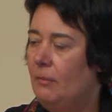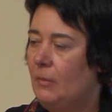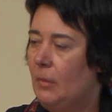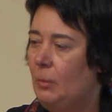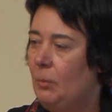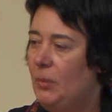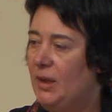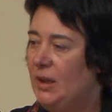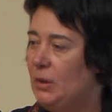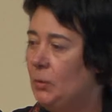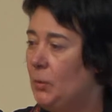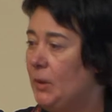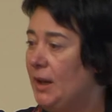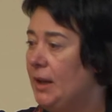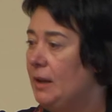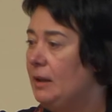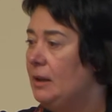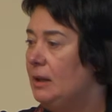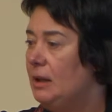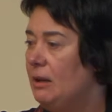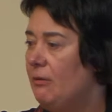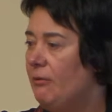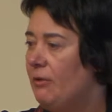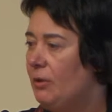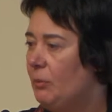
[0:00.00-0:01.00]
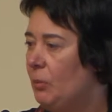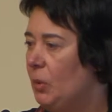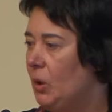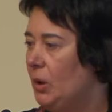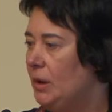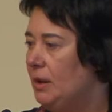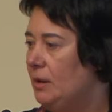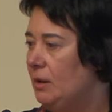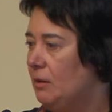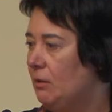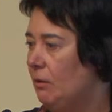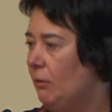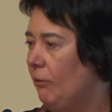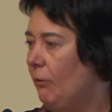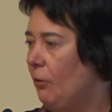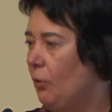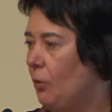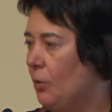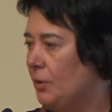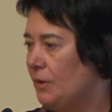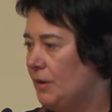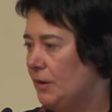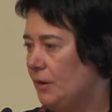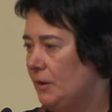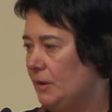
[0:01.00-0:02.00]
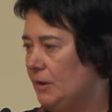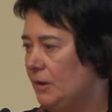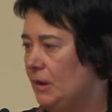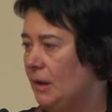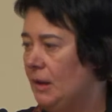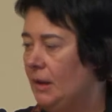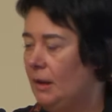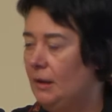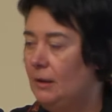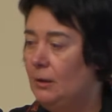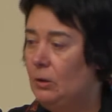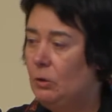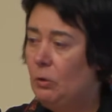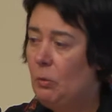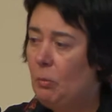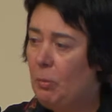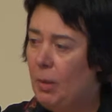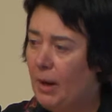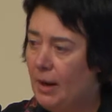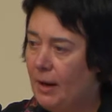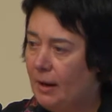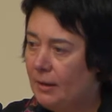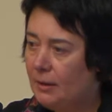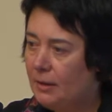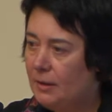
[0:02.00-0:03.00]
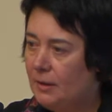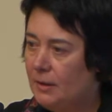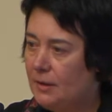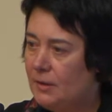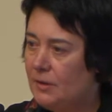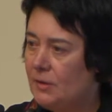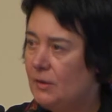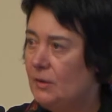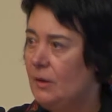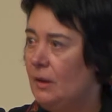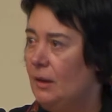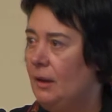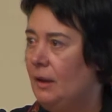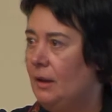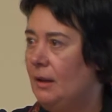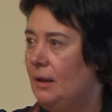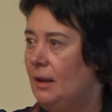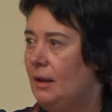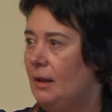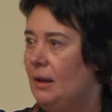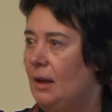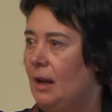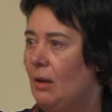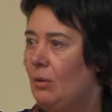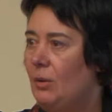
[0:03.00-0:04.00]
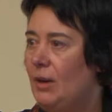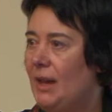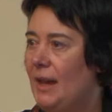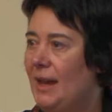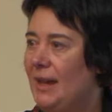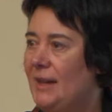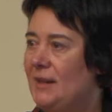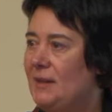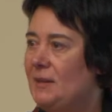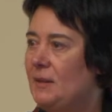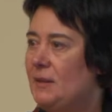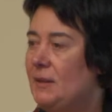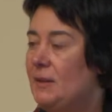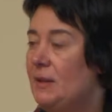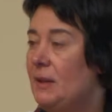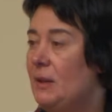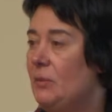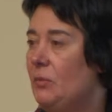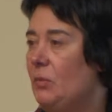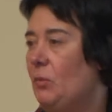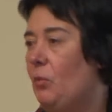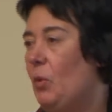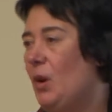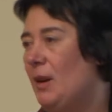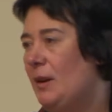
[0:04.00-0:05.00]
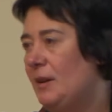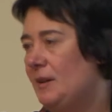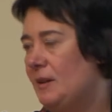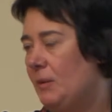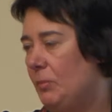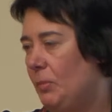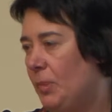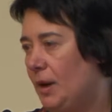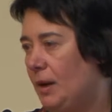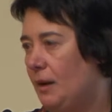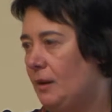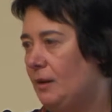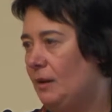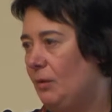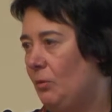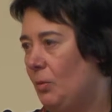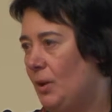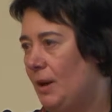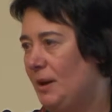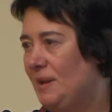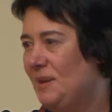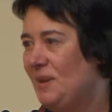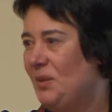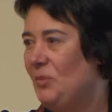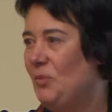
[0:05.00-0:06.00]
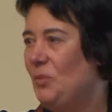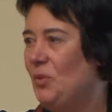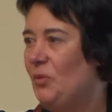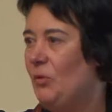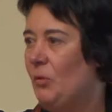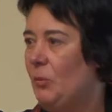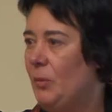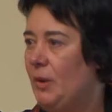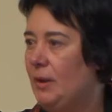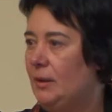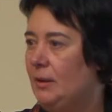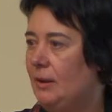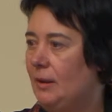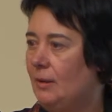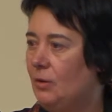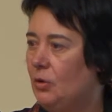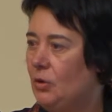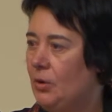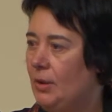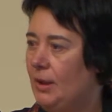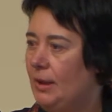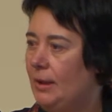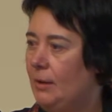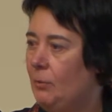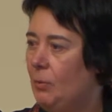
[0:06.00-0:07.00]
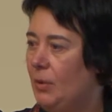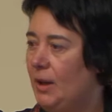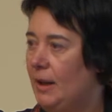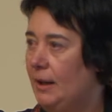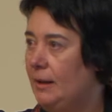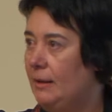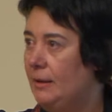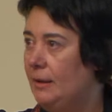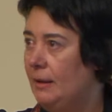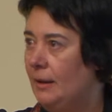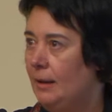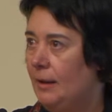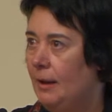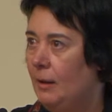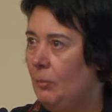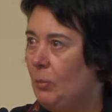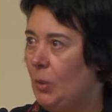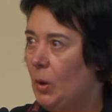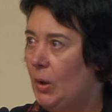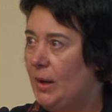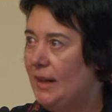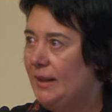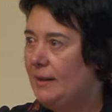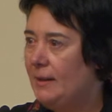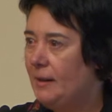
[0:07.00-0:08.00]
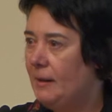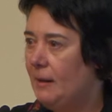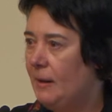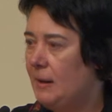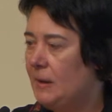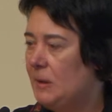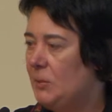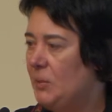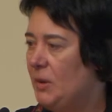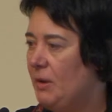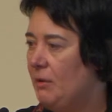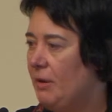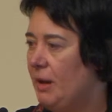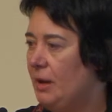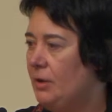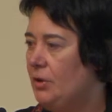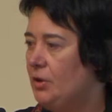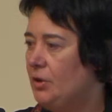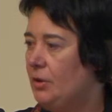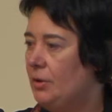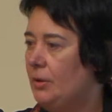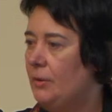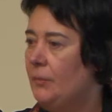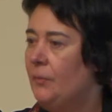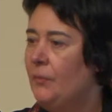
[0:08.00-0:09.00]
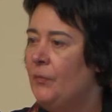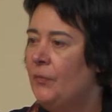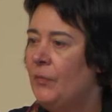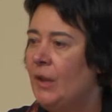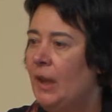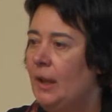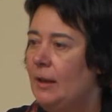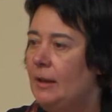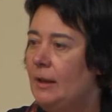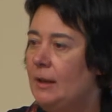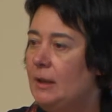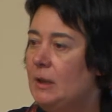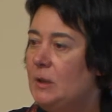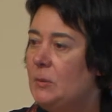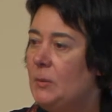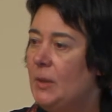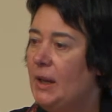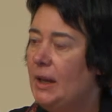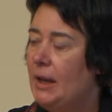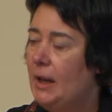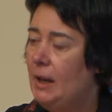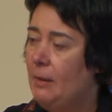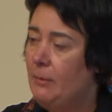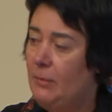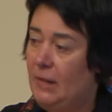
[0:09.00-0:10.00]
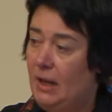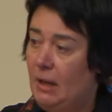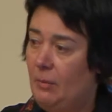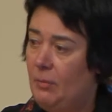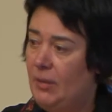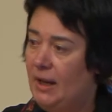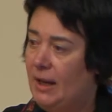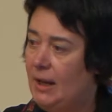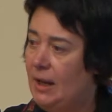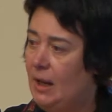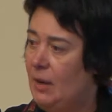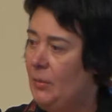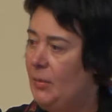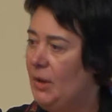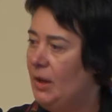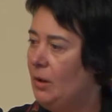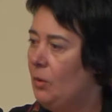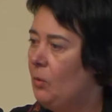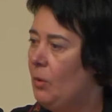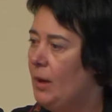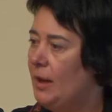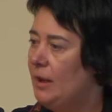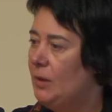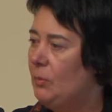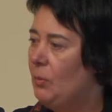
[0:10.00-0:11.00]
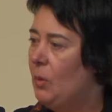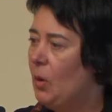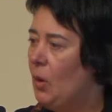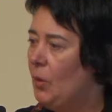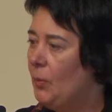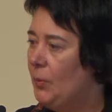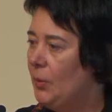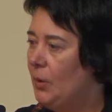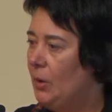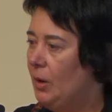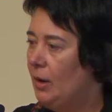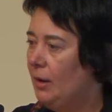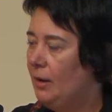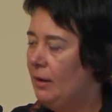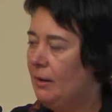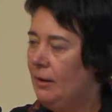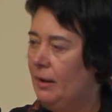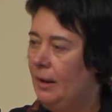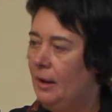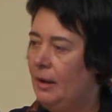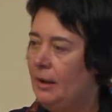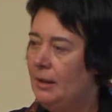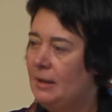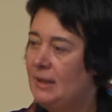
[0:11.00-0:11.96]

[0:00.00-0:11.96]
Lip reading: between the different political forces. The two parties that nowadays seem, one is a party, one is a movement actually with political aspiration, they are becoming quite popular and